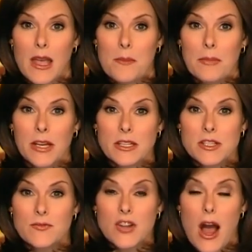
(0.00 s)
Millions
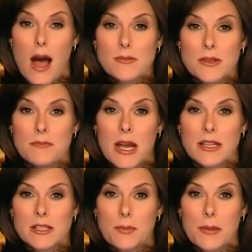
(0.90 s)
of jobs and
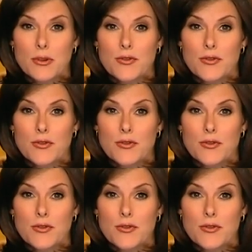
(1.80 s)
millions of people's